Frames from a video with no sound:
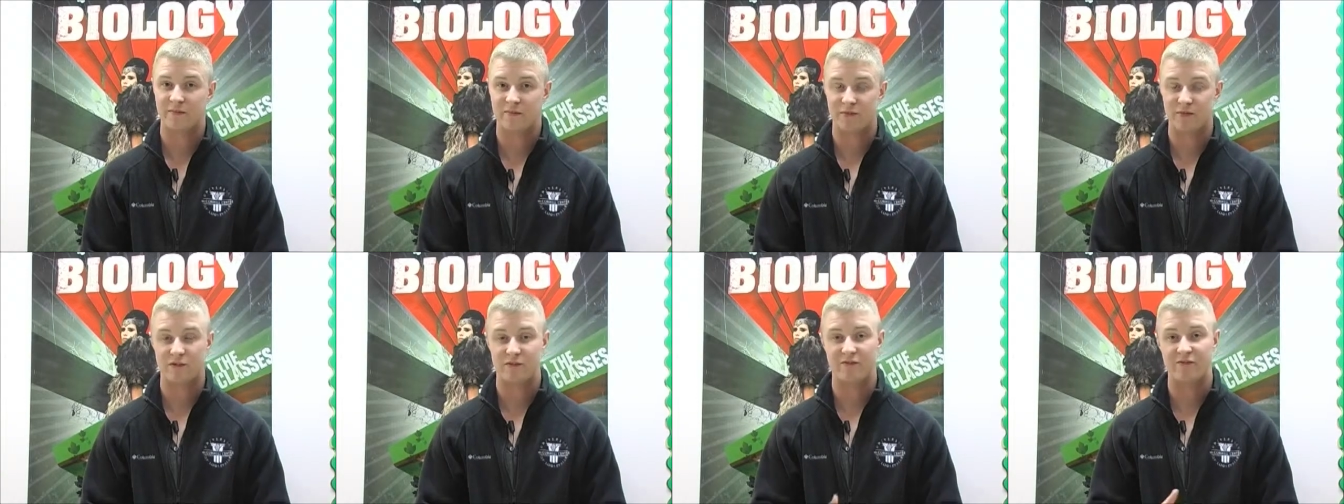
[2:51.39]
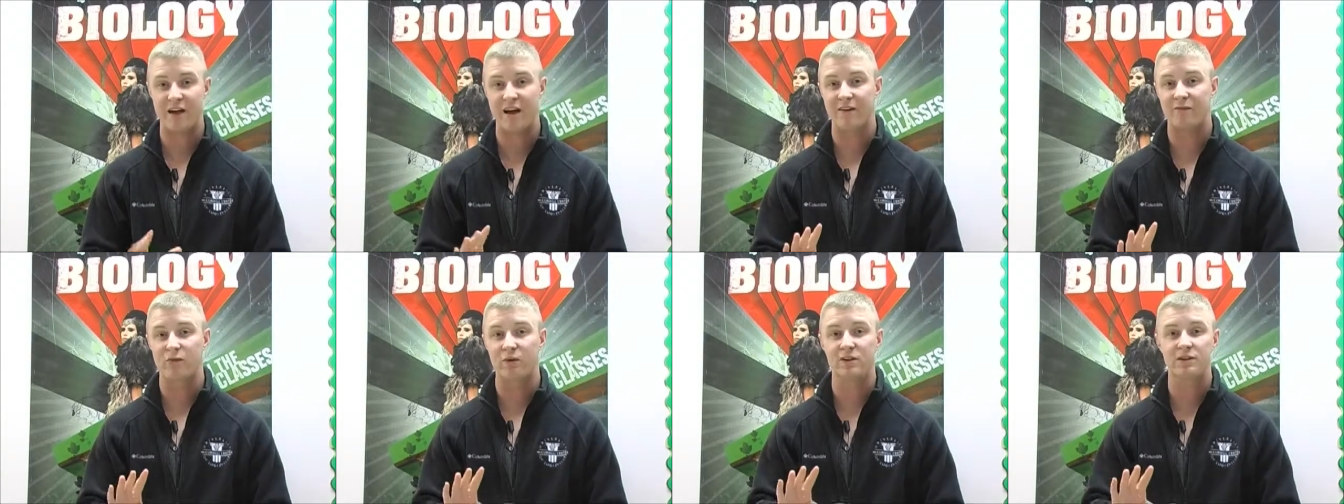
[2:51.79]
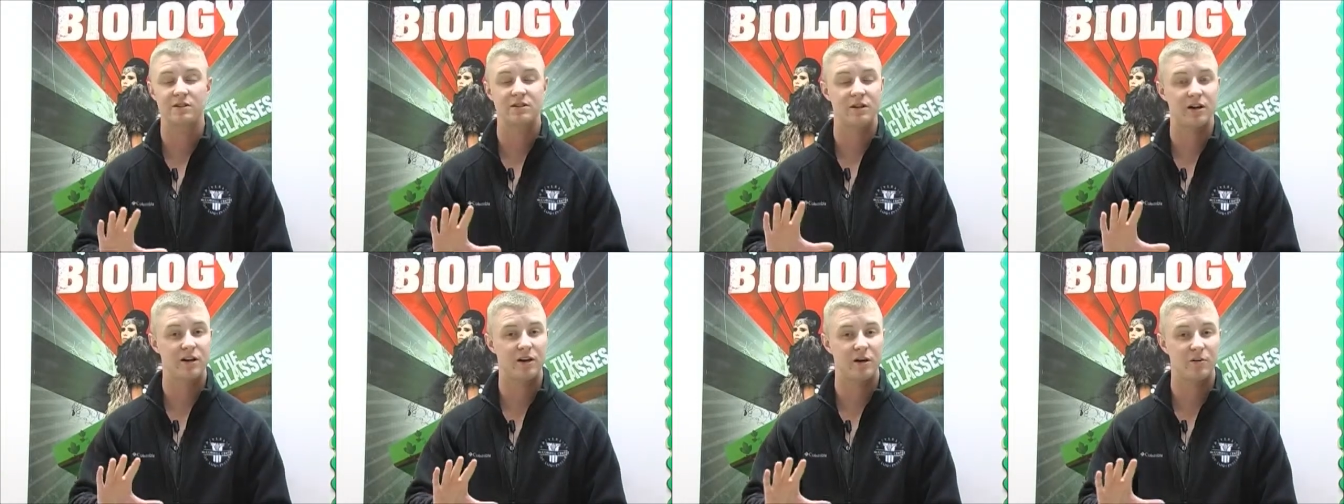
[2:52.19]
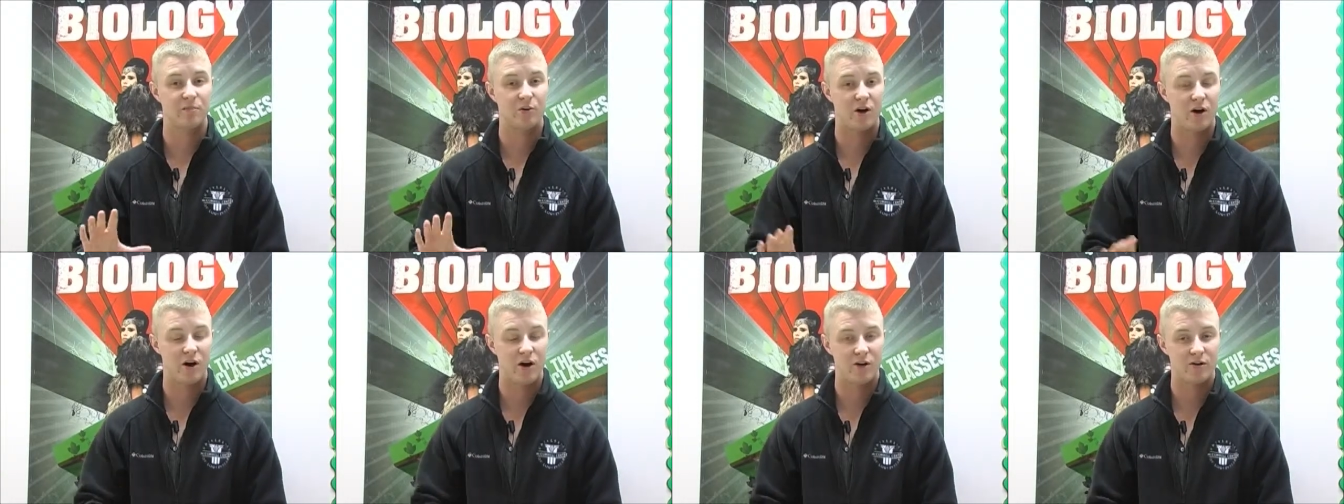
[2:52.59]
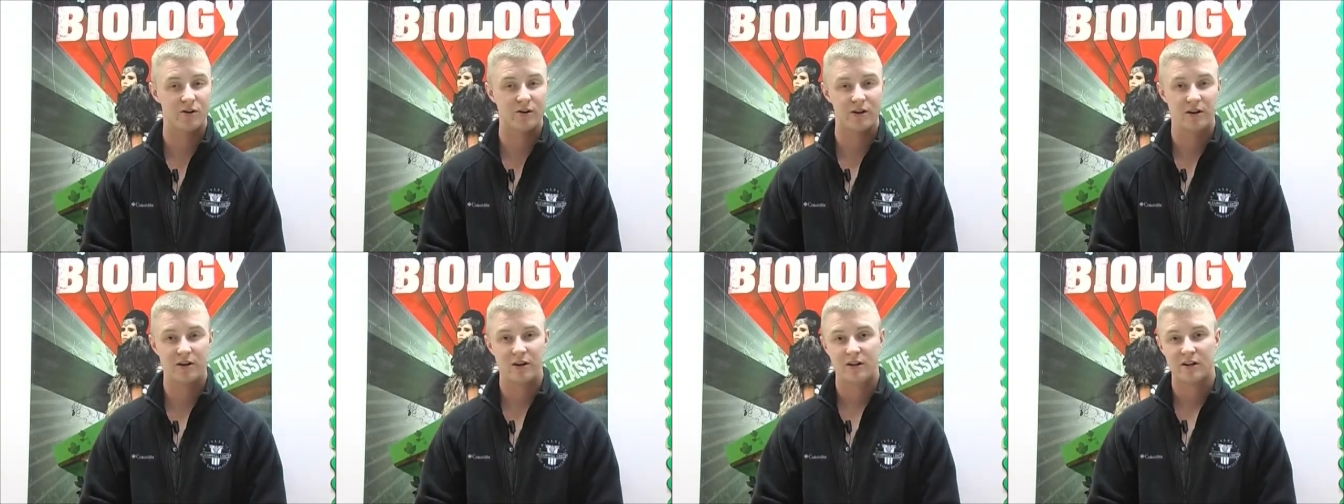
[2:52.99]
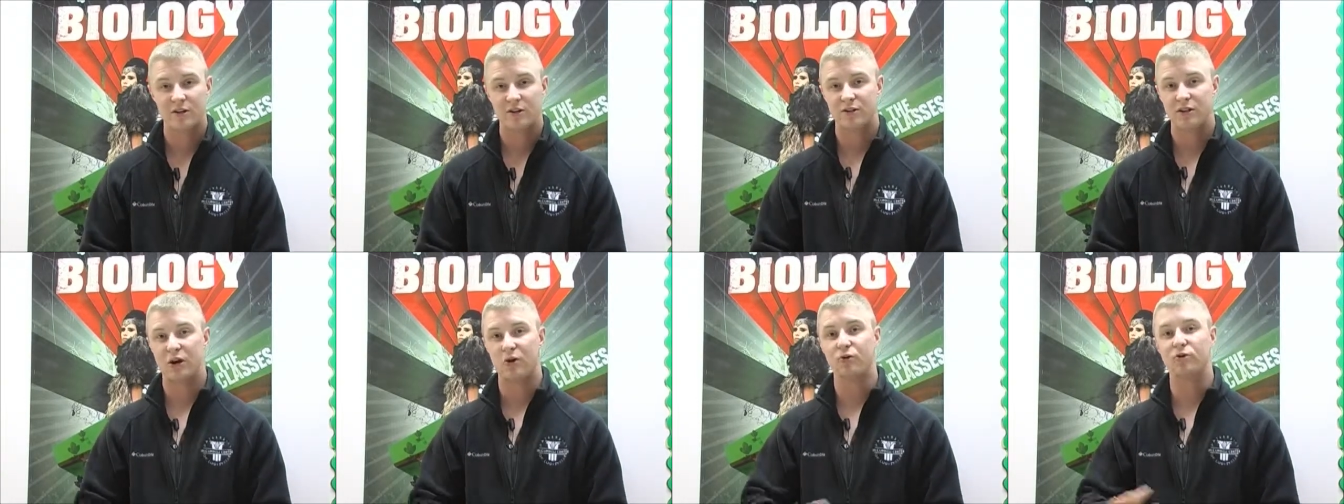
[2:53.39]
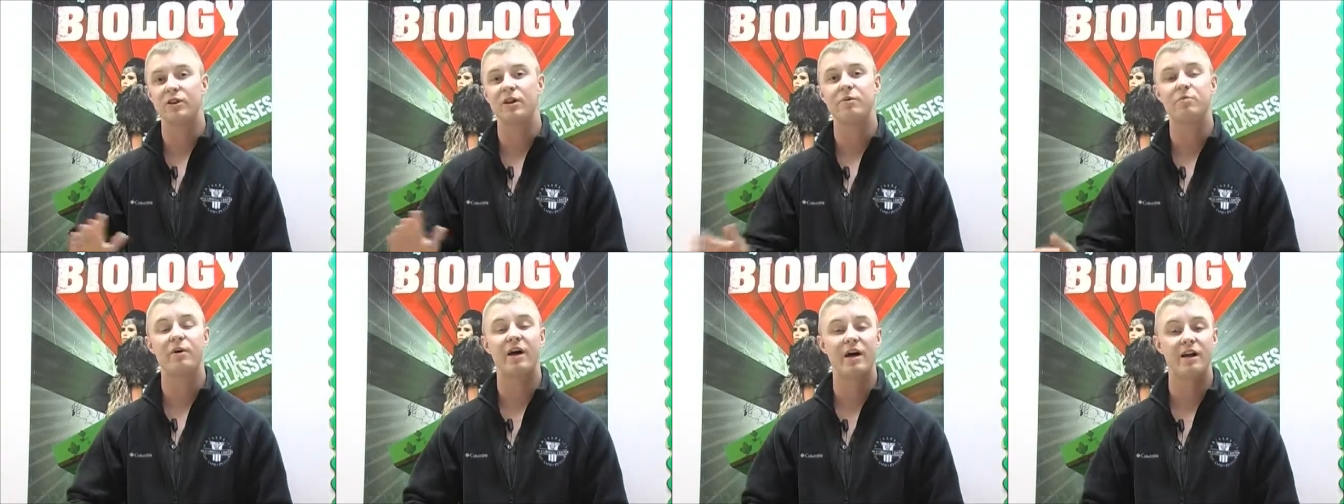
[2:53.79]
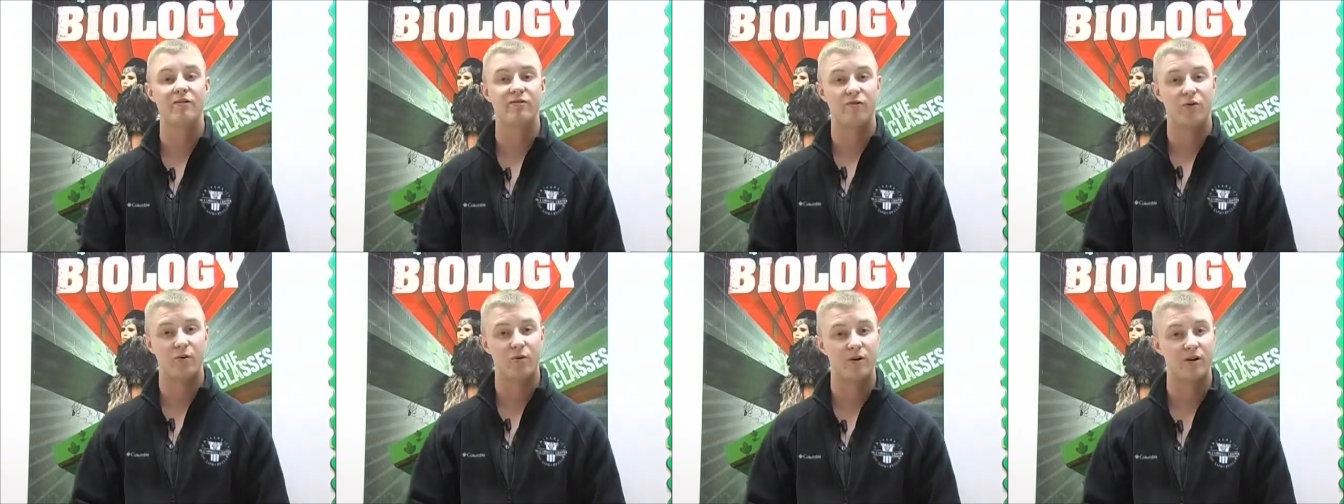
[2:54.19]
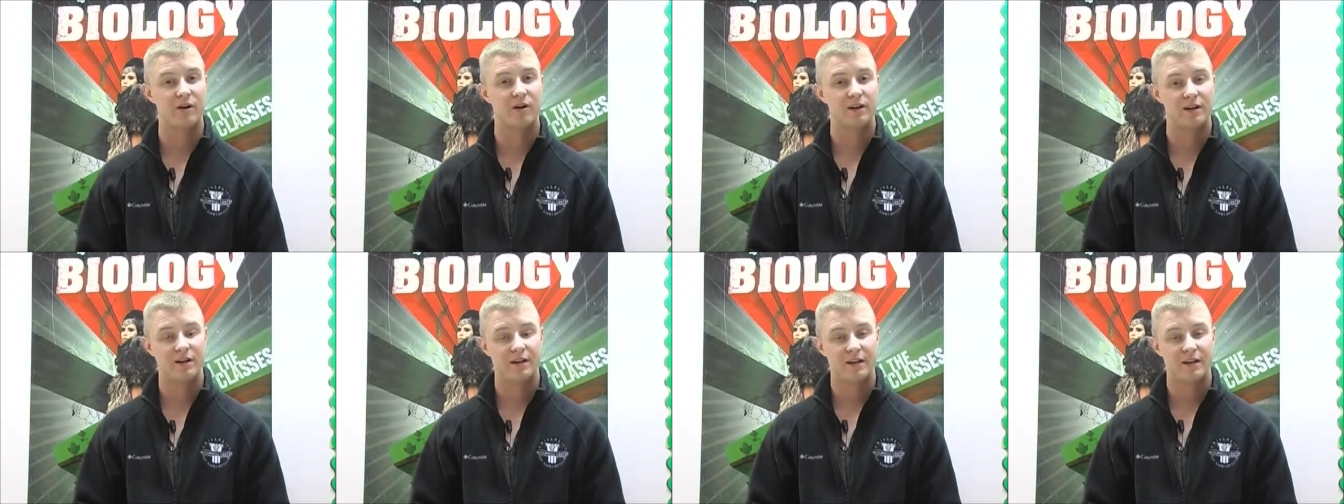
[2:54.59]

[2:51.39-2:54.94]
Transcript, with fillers: for a five-week study abroad, totally paid for.